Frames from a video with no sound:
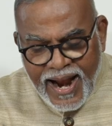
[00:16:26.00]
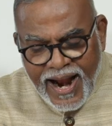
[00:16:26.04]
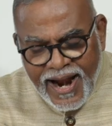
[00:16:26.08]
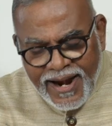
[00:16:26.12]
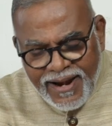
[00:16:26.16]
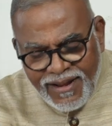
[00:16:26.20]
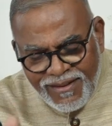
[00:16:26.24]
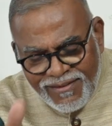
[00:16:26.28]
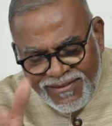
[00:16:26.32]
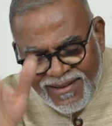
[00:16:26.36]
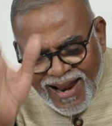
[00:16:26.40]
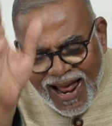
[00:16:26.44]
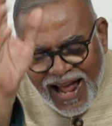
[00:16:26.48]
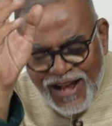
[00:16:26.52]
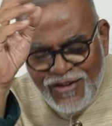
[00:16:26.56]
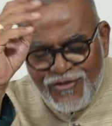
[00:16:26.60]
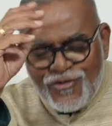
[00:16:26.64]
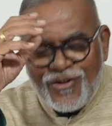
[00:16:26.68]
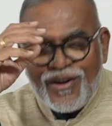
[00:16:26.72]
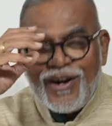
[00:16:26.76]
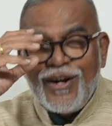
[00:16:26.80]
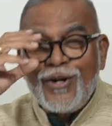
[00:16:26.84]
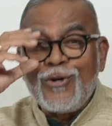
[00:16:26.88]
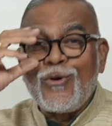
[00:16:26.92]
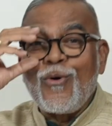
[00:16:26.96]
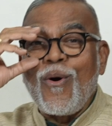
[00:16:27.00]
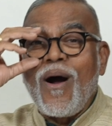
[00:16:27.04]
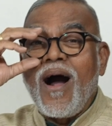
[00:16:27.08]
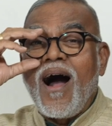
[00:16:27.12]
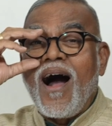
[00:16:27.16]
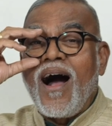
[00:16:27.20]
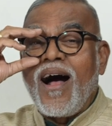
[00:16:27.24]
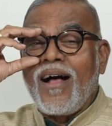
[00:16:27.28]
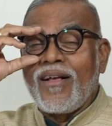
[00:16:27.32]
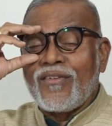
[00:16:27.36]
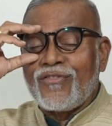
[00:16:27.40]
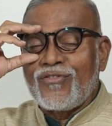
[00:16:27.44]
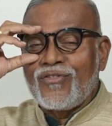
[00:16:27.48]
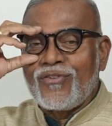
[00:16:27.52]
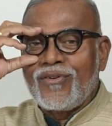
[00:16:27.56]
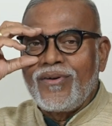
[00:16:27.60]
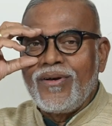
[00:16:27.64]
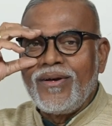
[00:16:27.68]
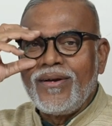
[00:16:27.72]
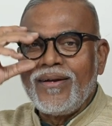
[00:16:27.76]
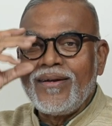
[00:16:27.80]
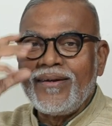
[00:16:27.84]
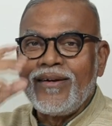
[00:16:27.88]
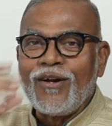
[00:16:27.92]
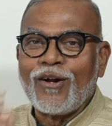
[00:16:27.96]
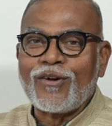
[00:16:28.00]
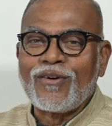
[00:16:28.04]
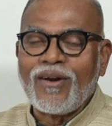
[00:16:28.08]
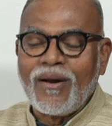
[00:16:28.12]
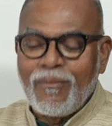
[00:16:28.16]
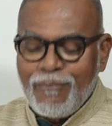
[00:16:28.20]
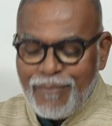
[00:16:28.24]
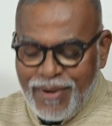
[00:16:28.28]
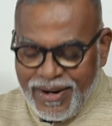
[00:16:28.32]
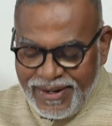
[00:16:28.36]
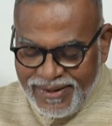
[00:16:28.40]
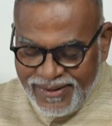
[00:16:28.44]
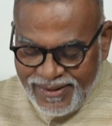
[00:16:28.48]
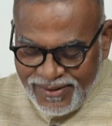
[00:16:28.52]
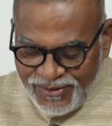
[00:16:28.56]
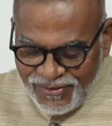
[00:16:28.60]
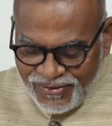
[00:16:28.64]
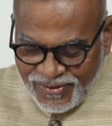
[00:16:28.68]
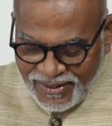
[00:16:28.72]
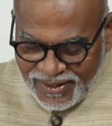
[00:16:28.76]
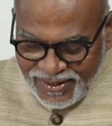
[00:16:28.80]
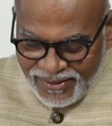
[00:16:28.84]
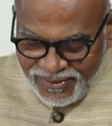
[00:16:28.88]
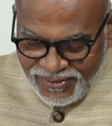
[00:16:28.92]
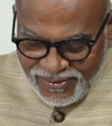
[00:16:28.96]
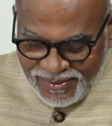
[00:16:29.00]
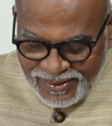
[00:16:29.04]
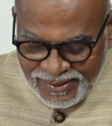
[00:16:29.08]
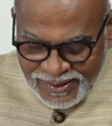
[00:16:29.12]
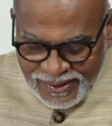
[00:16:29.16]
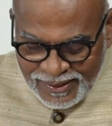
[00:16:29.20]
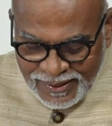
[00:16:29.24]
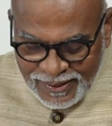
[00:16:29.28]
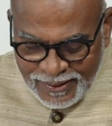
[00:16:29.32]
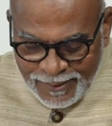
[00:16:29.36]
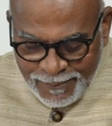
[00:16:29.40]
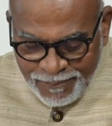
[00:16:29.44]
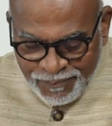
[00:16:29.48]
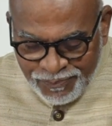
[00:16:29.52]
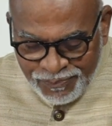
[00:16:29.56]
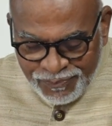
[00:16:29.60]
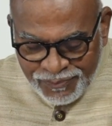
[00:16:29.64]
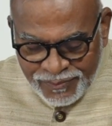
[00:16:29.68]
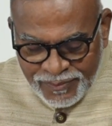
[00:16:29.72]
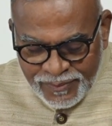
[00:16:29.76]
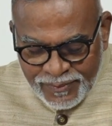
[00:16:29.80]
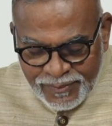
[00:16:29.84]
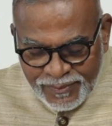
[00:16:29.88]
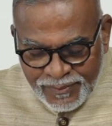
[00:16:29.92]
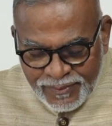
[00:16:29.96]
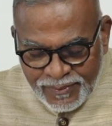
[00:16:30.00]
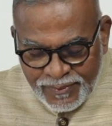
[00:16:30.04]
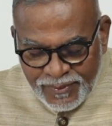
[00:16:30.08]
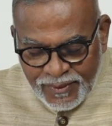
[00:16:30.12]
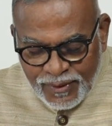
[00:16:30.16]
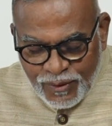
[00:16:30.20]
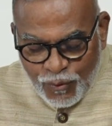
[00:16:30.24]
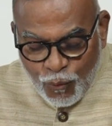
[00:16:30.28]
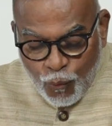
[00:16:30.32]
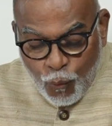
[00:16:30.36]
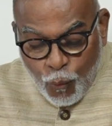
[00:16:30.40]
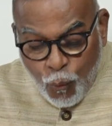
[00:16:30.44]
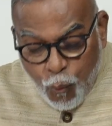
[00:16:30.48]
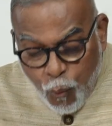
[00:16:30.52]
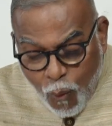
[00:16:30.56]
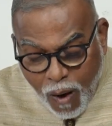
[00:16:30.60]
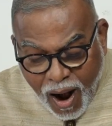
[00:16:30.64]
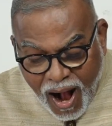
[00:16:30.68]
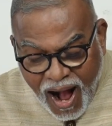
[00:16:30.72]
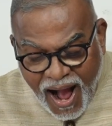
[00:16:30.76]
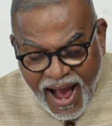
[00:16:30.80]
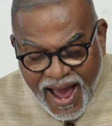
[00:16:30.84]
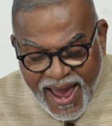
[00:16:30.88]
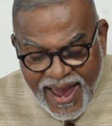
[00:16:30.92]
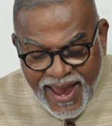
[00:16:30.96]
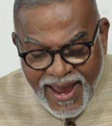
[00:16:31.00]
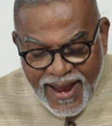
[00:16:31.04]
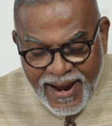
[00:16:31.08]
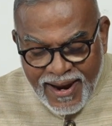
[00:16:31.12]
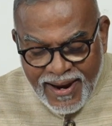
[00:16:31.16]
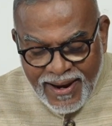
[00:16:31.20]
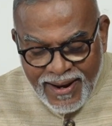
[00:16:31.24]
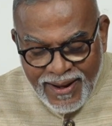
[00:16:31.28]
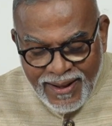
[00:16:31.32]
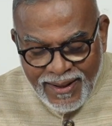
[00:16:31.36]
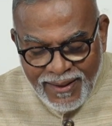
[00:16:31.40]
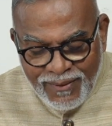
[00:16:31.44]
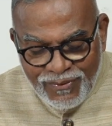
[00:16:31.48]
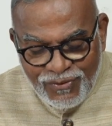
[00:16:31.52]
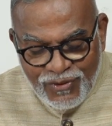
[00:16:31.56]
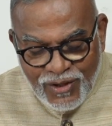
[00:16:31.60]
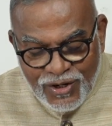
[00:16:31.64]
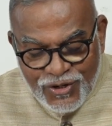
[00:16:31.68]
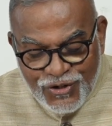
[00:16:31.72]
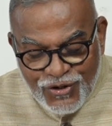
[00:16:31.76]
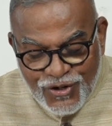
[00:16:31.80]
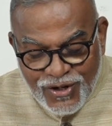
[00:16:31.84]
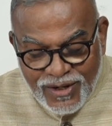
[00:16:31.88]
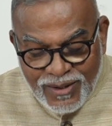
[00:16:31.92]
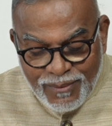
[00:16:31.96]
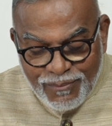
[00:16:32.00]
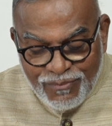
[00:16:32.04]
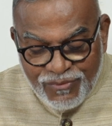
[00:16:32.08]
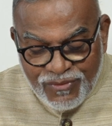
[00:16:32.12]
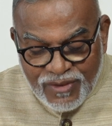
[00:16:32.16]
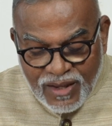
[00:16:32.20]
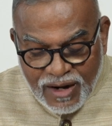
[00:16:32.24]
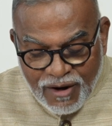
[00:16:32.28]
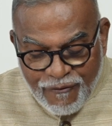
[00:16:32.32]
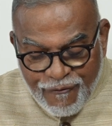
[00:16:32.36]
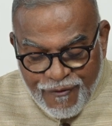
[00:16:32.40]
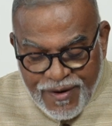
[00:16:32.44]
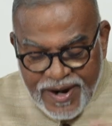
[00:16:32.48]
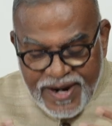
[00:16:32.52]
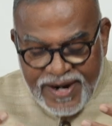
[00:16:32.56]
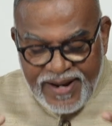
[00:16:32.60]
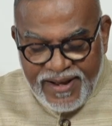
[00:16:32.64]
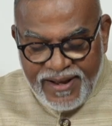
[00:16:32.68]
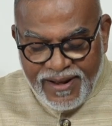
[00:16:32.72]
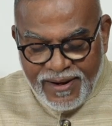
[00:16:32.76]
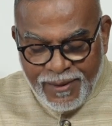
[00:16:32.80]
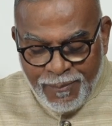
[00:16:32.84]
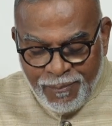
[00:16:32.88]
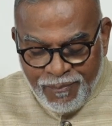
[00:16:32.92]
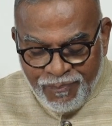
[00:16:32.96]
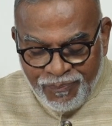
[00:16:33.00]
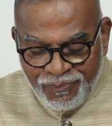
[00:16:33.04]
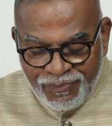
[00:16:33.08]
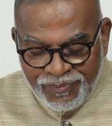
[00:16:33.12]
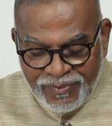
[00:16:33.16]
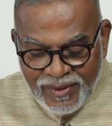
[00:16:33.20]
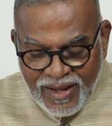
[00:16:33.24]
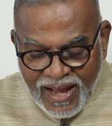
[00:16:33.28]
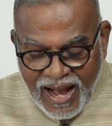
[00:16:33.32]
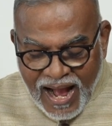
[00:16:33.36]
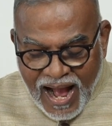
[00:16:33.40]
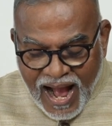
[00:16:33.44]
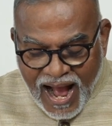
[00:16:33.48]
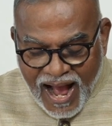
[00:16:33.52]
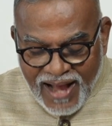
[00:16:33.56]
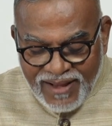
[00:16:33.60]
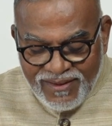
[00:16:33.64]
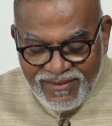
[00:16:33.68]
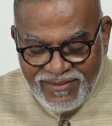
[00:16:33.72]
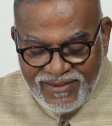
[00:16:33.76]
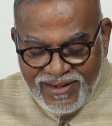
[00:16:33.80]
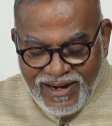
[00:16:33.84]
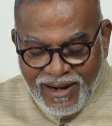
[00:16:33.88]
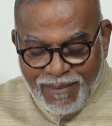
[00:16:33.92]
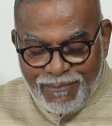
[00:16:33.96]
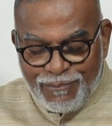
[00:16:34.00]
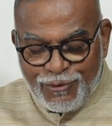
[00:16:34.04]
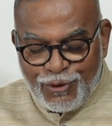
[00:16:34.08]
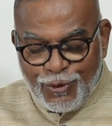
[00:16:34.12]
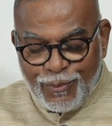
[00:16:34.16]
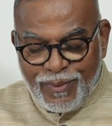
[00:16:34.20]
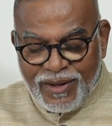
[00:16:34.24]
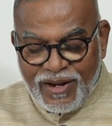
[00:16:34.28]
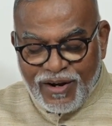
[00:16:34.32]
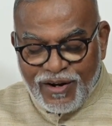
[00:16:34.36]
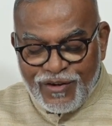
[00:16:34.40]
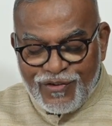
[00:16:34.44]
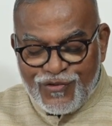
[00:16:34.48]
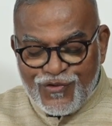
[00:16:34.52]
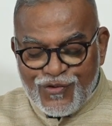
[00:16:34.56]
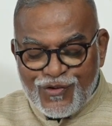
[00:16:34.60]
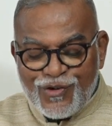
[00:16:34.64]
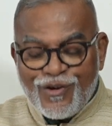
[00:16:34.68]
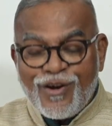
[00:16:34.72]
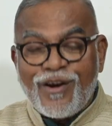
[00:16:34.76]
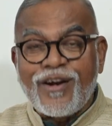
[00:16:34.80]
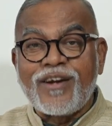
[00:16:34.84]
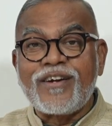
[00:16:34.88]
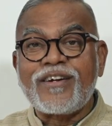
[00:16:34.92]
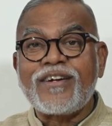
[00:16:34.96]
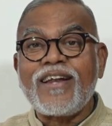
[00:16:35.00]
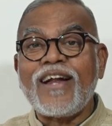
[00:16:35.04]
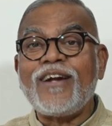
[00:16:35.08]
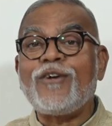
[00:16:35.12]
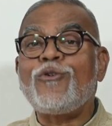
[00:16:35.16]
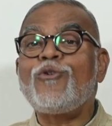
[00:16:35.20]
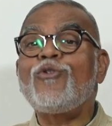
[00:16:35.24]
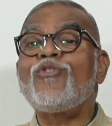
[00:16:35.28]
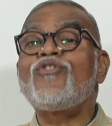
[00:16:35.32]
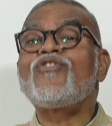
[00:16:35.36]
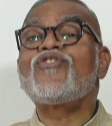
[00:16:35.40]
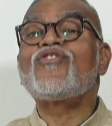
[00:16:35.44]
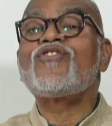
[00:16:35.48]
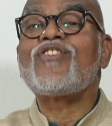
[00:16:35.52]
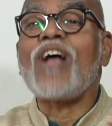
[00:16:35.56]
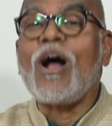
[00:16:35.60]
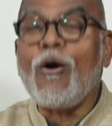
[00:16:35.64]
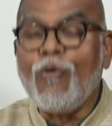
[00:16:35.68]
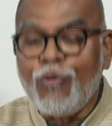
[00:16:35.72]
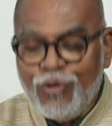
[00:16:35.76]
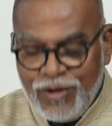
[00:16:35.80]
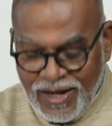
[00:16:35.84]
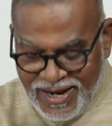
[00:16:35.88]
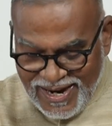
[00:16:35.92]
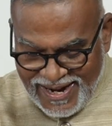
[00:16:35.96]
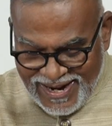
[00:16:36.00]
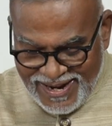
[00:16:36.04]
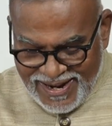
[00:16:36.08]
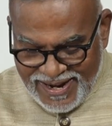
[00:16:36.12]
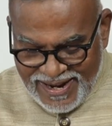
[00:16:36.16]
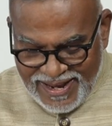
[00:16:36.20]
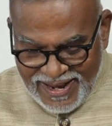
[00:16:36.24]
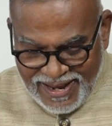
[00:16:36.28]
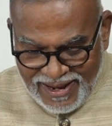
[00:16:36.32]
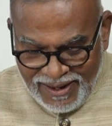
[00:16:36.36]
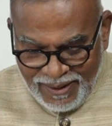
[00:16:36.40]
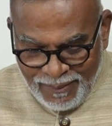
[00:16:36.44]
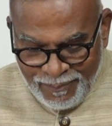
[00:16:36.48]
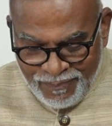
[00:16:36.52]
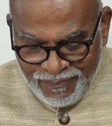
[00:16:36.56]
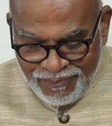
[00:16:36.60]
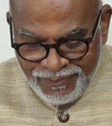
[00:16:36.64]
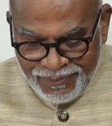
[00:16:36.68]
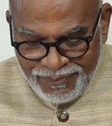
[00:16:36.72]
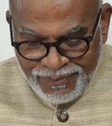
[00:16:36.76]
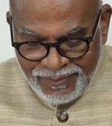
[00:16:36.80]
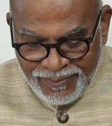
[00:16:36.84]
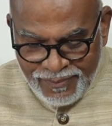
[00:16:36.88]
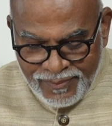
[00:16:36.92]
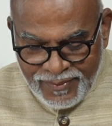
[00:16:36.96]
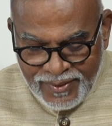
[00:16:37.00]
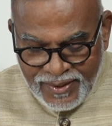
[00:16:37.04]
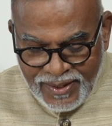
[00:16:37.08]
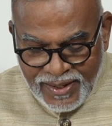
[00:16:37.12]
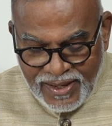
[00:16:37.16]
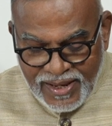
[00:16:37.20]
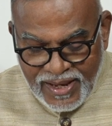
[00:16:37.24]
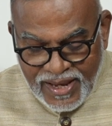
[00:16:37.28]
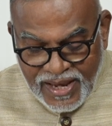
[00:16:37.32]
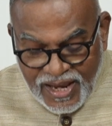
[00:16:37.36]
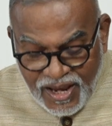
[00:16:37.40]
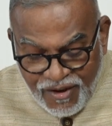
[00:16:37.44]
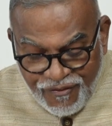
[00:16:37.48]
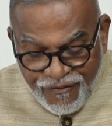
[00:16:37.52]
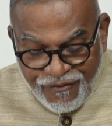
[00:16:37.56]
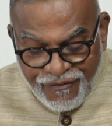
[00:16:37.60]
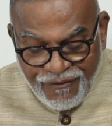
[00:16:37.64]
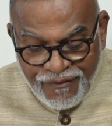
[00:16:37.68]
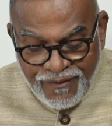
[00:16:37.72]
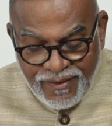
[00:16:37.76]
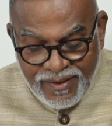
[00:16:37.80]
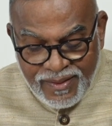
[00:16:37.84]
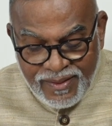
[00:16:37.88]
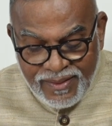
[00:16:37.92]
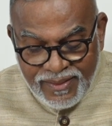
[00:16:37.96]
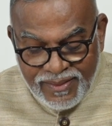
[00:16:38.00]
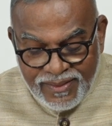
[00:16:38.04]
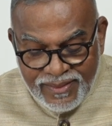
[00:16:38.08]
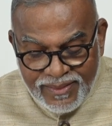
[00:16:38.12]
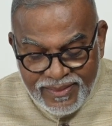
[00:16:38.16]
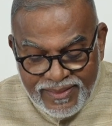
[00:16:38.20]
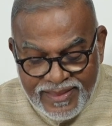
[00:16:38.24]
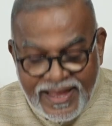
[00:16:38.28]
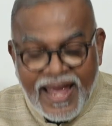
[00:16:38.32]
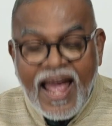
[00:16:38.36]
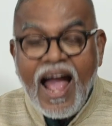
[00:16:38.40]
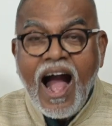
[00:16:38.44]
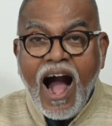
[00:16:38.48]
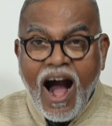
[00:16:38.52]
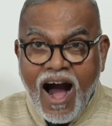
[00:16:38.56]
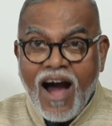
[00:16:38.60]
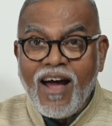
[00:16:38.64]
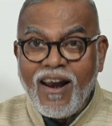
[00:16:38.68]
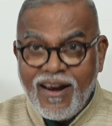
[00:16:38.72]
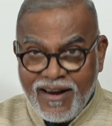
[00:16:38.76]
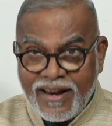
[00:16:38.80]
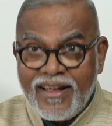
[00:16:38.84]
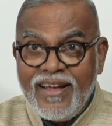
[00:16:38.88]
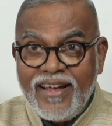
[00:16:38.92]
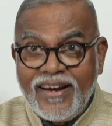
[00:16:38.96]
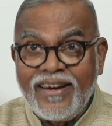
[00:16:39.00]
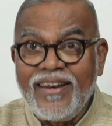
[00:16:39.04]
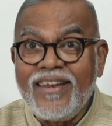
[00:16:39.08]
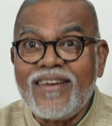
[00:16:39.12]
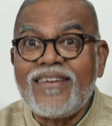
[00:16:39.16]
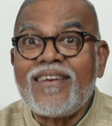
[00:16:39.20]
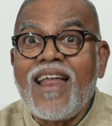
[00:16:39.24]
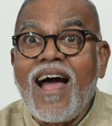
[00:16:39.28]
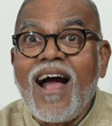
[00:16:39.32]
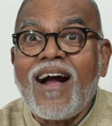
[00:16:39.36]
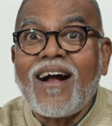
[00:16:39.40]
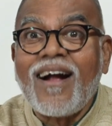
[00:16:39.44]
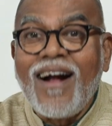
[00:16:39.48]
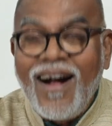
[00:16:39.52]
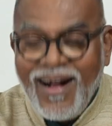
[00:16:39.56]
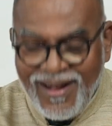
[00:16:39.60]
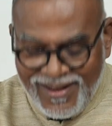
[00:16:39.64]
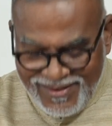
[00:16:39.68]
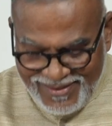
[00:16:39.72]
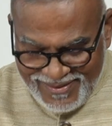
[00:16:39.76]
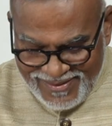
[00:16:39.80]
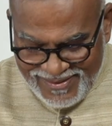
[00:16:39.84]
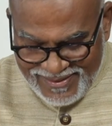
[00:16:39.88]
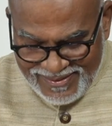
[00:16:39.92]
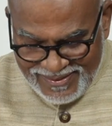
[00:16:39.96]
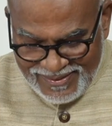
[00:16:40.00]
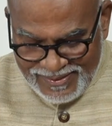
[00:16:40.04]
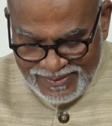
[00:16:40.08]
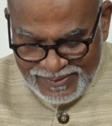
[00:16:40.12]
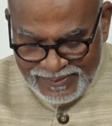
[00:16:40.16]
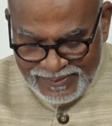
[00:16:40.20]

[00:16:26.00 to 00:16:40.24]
It is natural to ask, Dr. Ambedkar says, why the term Dravidian has come to be restricted to South India if they are really Nagas.